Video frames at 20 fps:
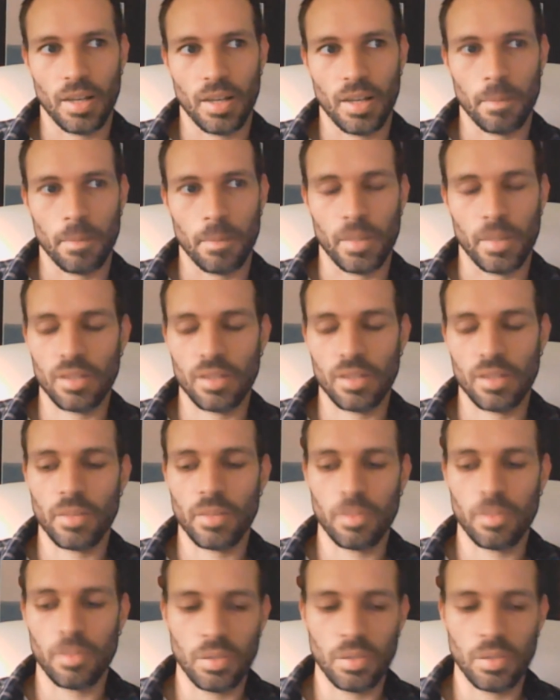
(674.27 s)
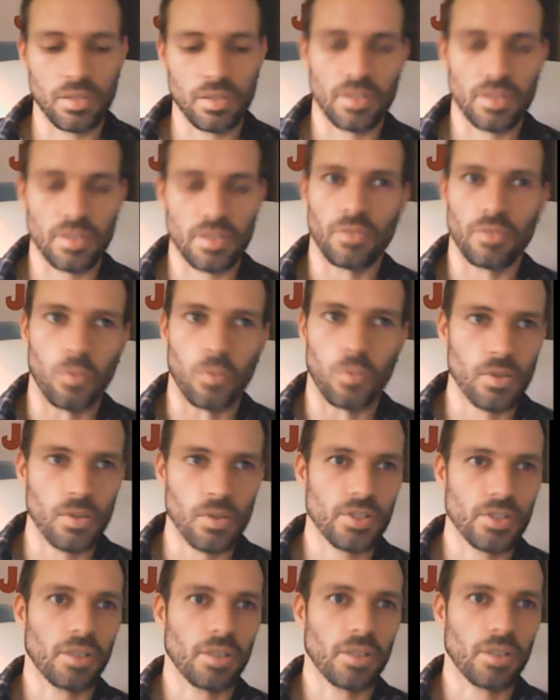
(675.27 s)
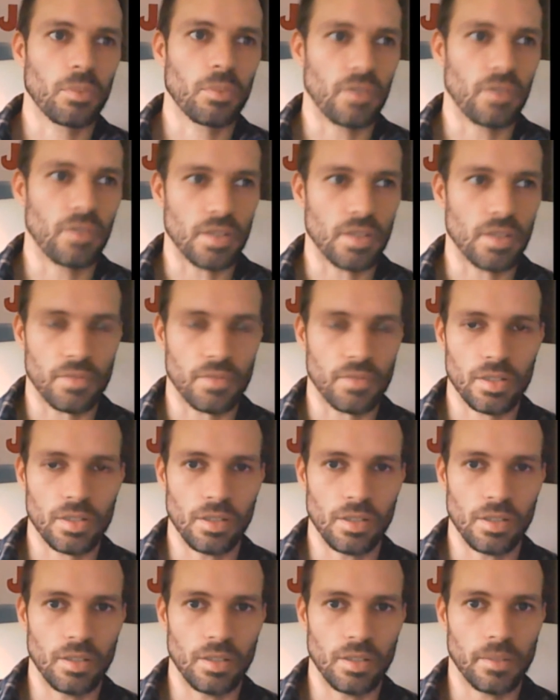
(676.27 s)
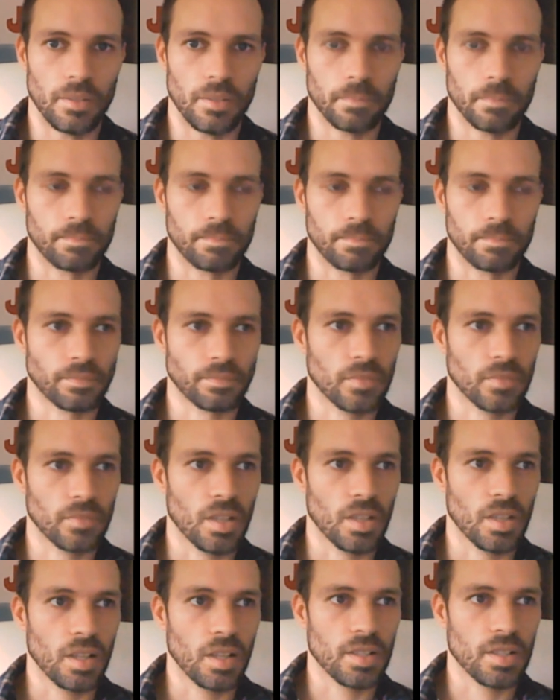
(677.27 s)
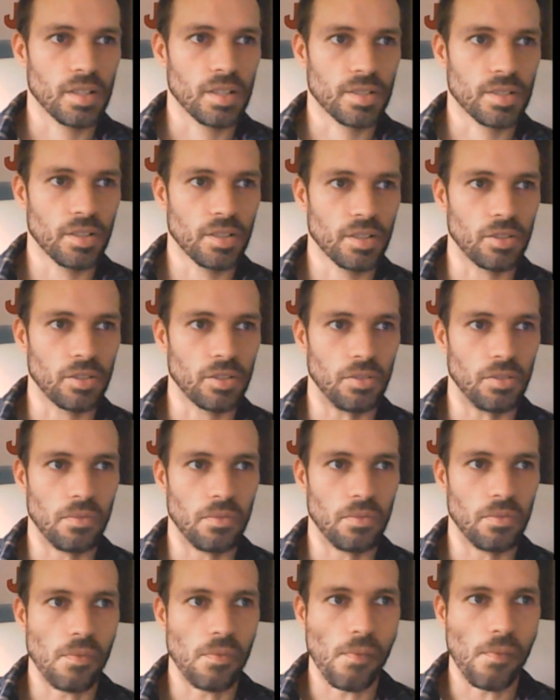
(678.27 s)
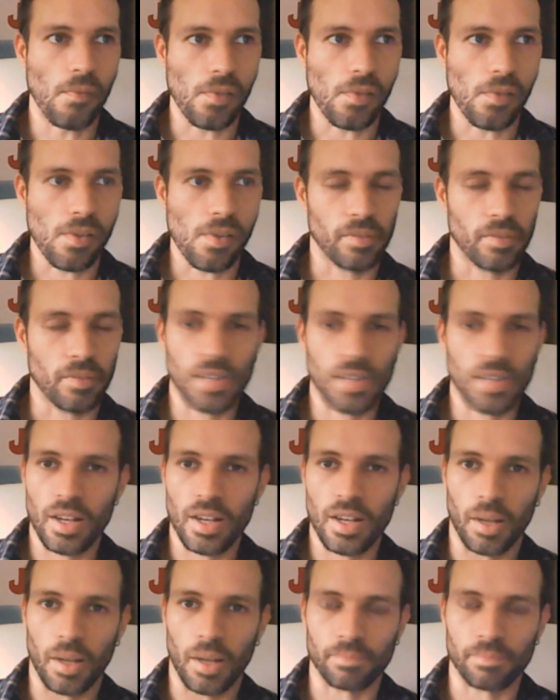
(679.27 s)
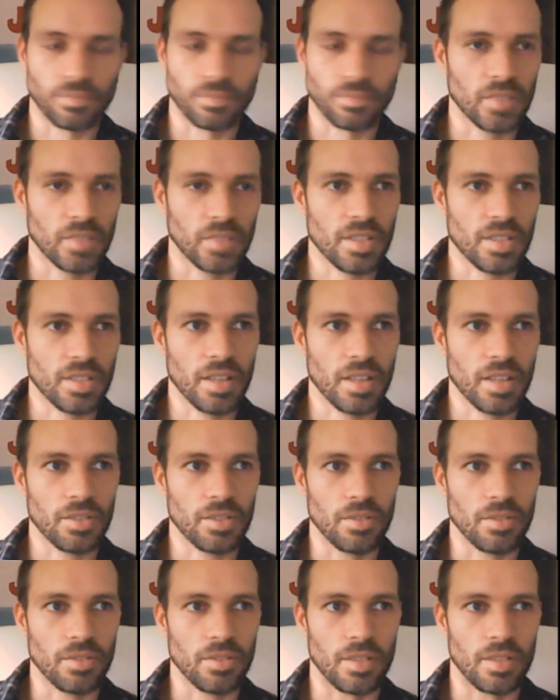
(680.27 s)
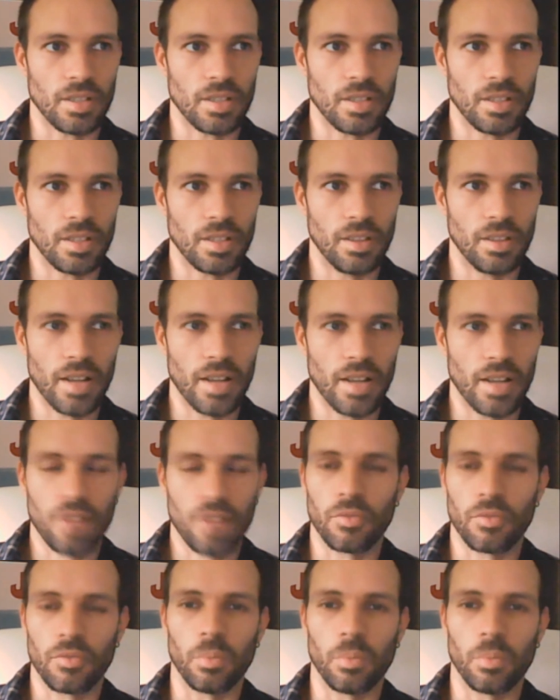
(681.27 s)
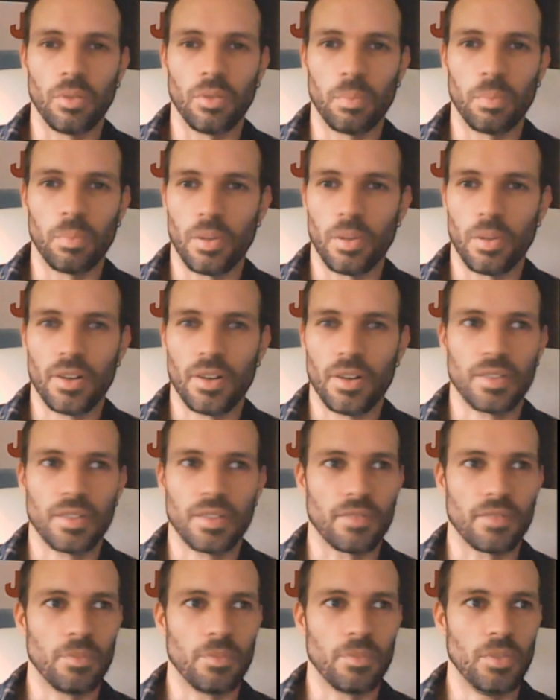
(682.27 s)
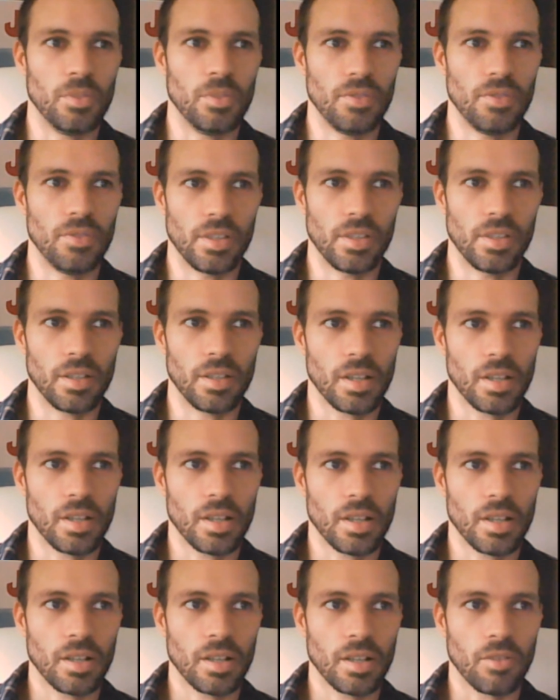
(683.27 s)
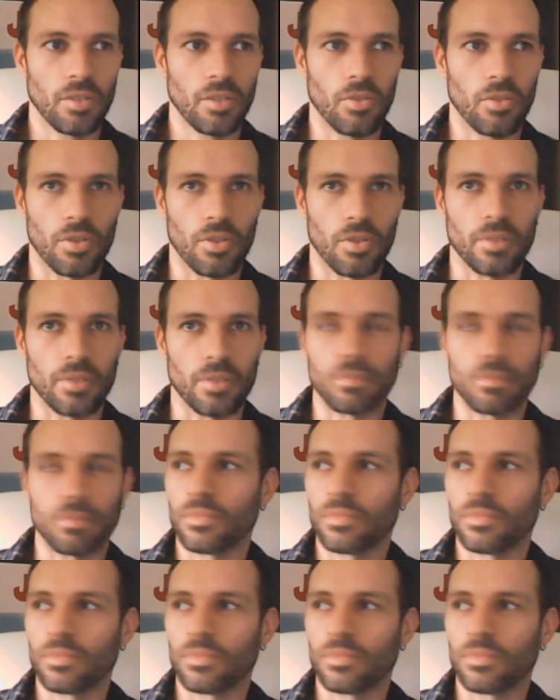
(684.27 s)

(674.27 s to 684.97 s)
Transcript: But in my opinion, it's not the worst shark movies I've seen. So, now, let's get to the laughable part of the movie. Or,